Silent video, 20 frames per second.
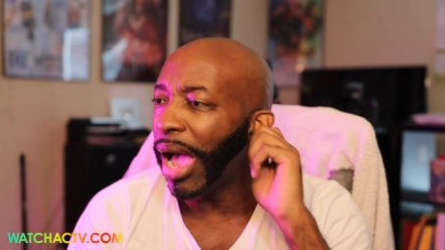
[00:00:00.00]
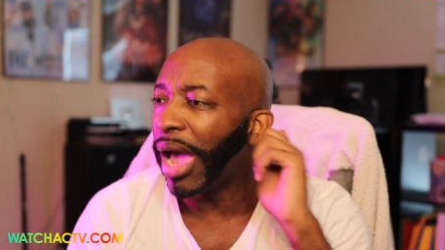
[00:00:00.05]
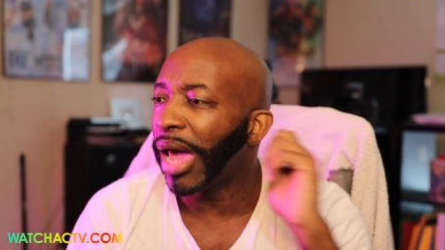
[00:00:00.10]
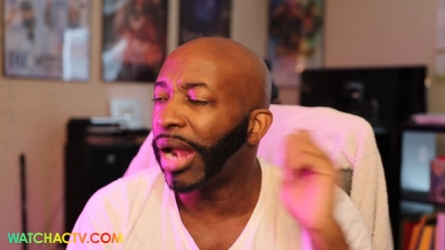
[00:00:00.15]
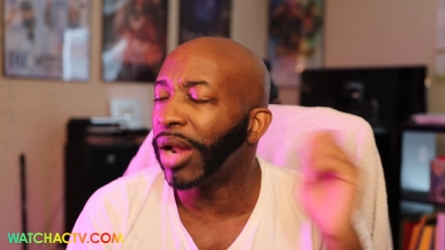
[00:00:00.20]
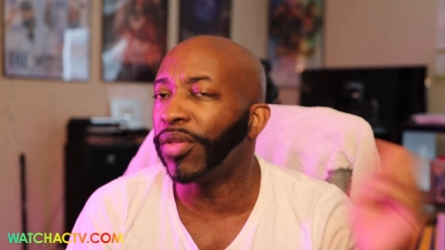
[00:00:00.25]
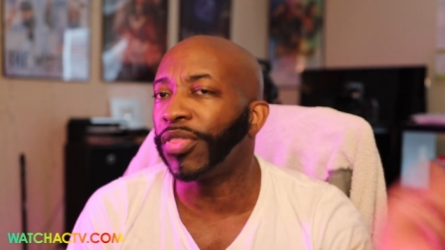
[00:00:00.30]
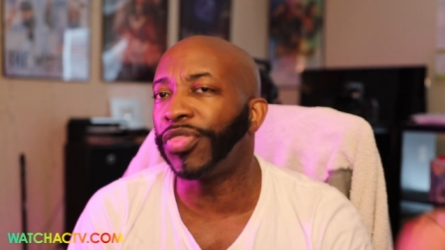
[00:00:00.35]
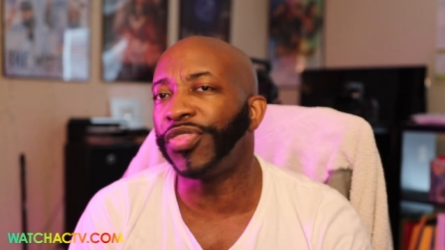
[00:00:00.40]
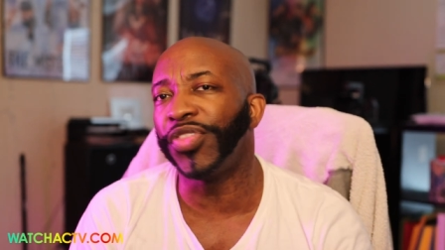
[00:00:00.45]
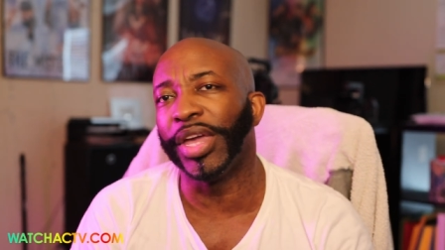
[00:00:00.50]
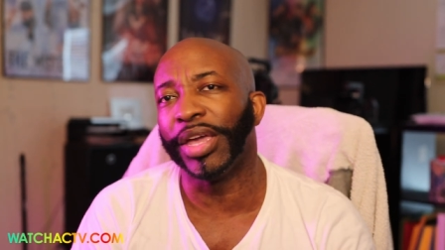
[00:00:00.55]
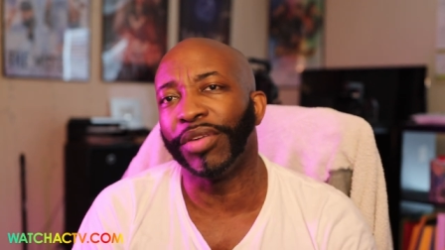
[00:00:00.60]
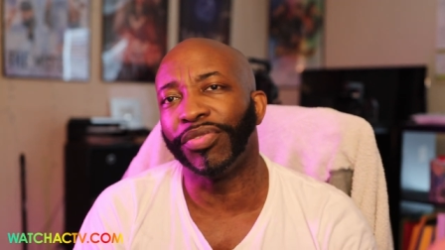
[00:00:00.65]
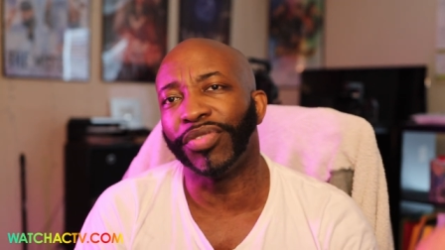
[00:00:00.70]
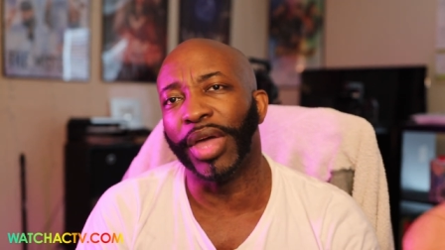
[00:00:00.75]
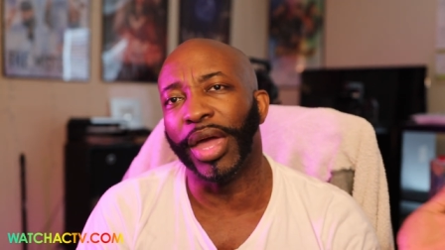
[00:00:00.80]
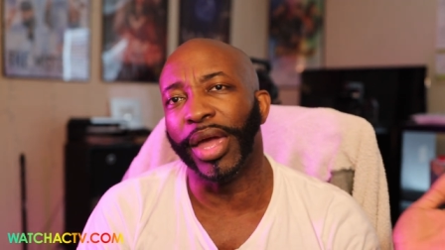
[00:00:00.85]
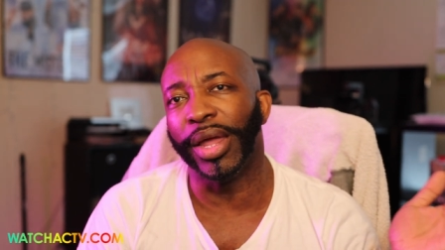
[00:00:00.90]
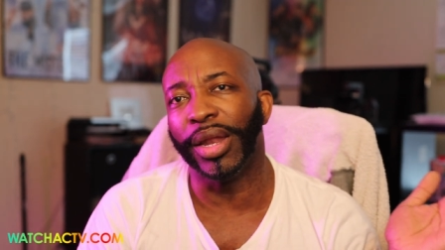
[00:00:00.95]
I don't
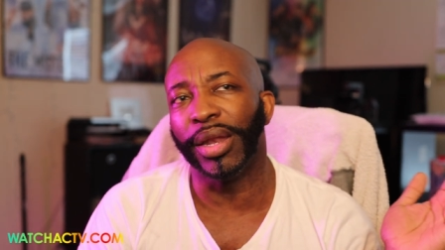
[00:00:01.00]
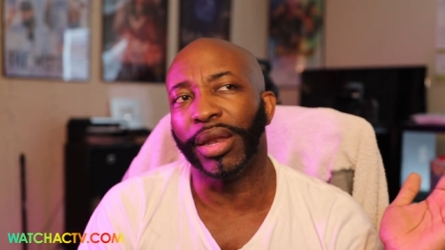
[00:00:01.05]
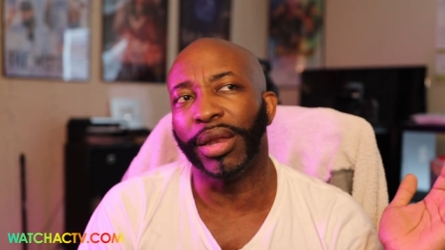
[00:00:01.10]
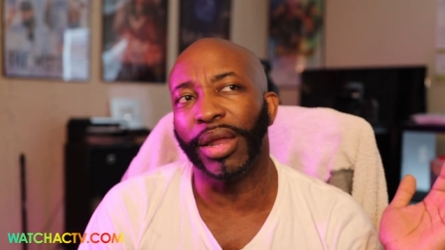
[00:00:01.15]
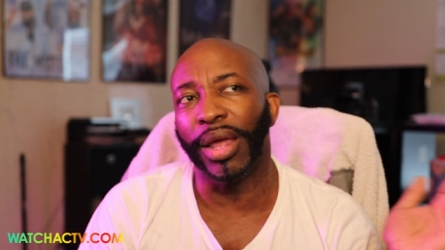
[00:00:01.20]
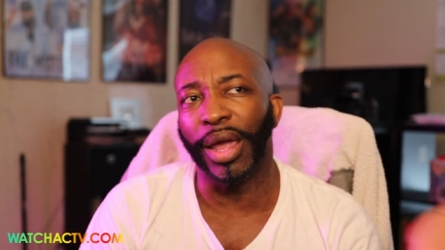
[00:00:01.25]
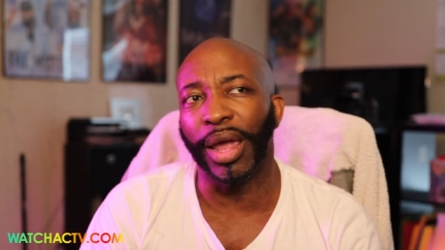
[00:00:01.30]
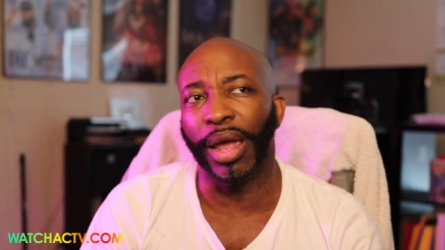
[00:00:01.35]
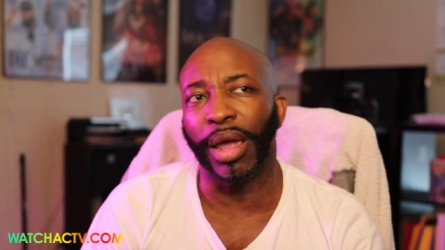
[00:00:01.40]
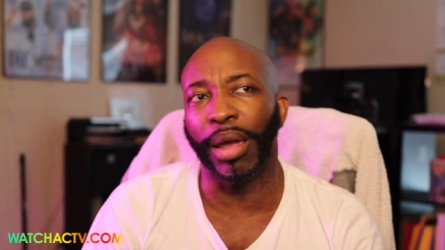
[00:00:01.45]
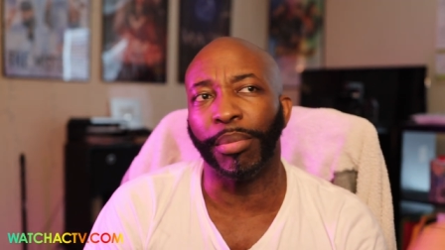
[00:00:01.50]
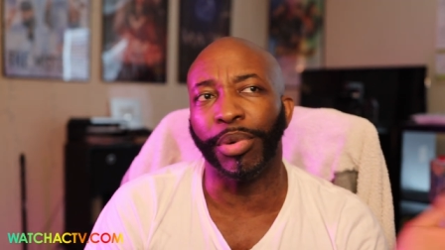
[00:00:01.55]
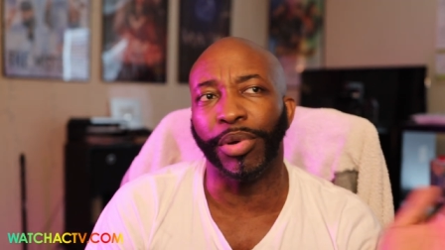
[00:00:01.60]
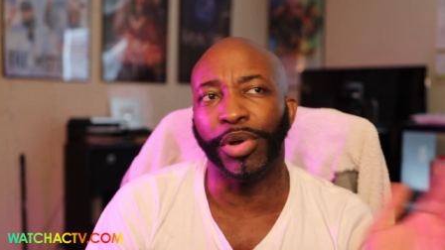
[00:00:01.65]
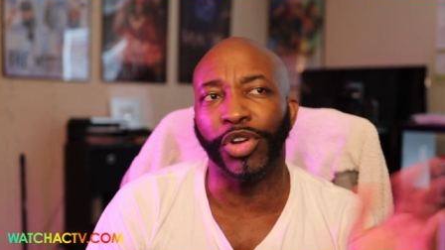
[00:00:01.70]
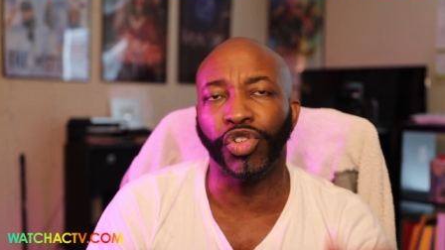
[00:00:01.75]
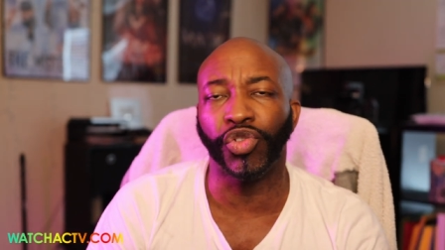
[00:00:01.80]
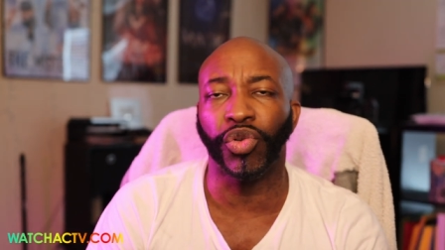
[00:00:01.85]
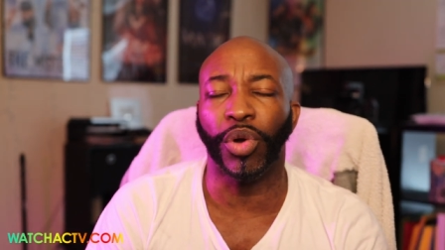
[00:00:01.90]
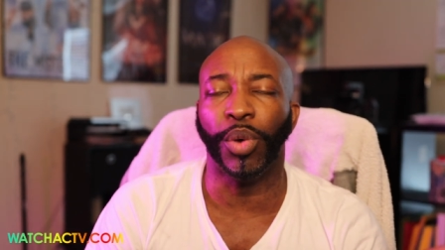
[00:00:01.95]
think that Amber
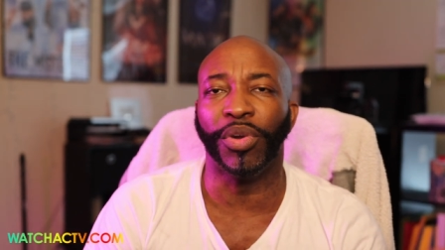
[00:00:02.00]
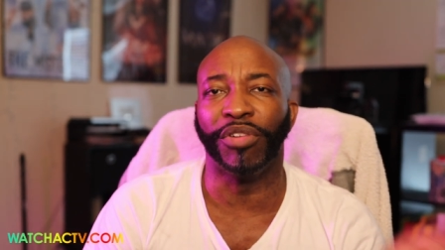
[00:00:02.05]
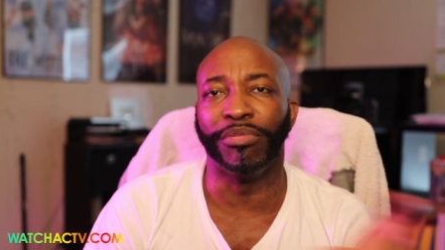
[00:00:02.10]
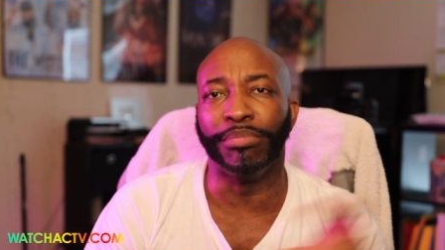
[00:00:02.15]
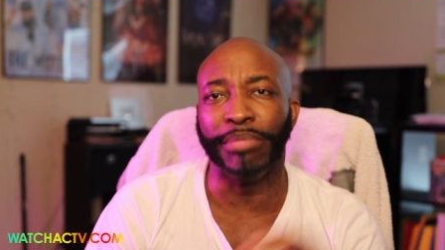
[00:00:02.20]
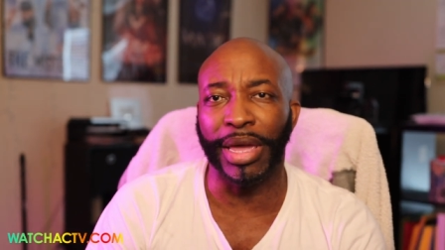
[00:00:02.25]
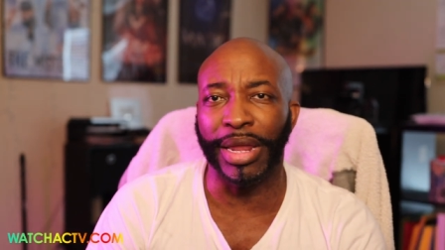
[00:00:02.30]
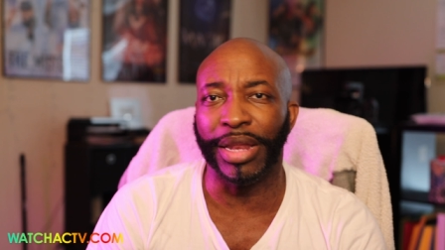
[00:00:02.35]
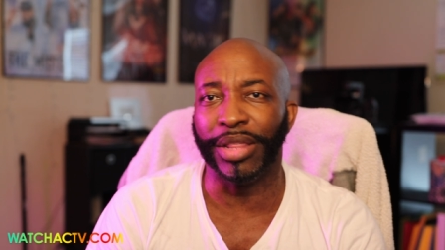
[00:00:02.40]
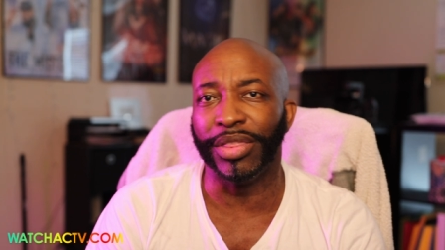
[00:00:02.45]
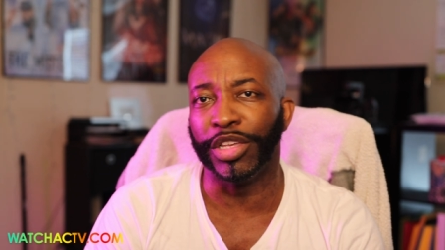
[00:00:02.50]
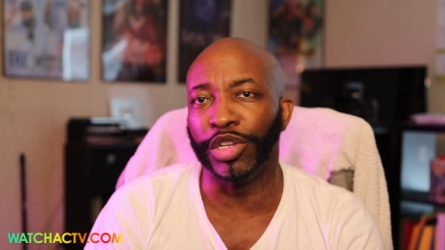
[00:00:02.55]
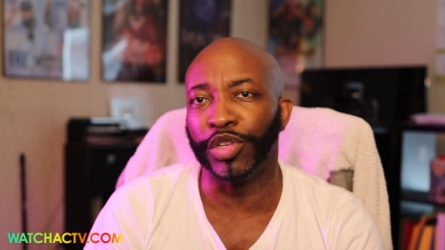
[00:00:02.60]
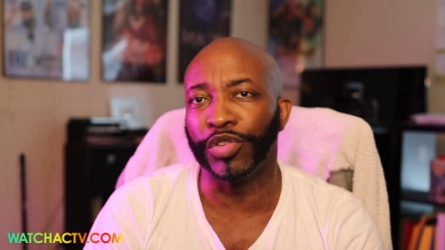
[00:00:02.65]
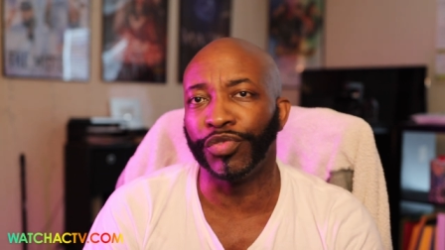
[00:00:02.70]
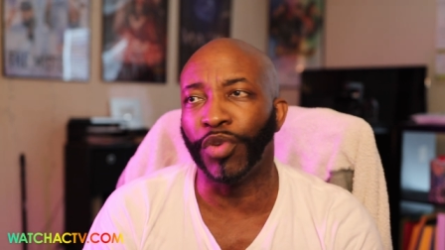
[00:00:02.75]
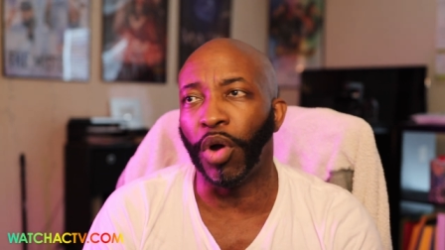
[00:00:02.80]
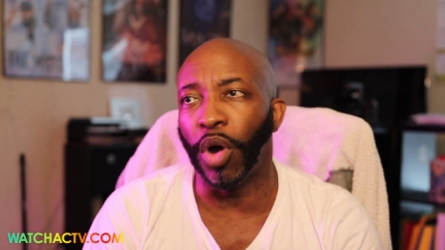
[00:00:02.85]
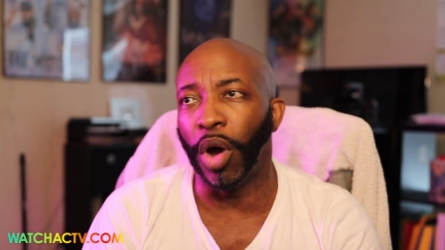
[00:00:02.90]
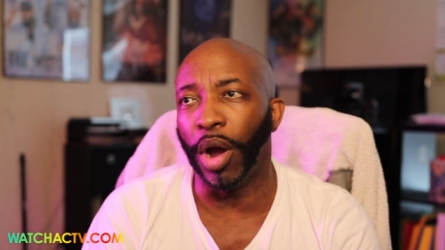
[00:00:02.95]
and Troy would have made it
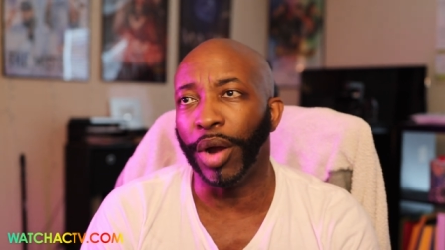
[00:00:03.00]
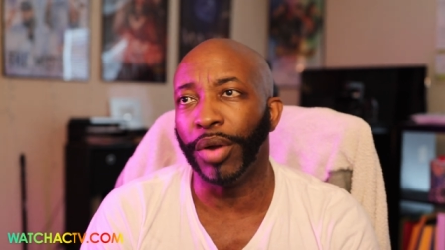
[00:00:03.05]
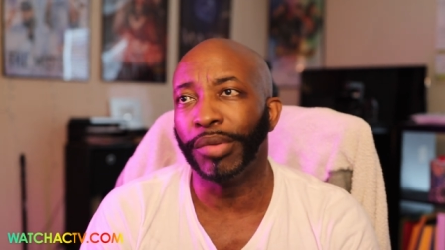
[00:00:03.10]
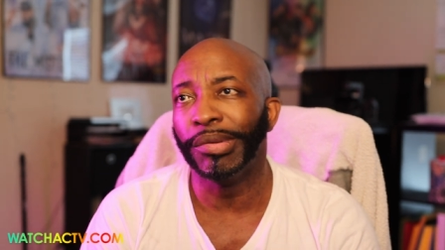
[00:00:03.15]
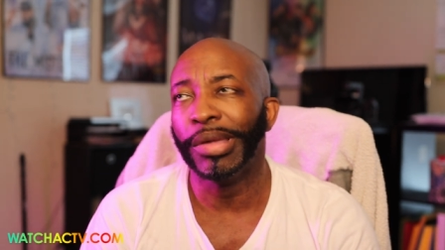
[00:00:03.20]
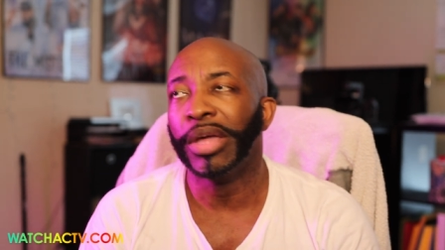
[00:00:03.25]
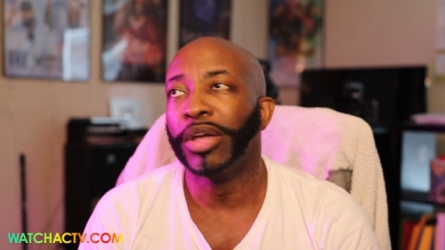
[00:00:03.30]
this far.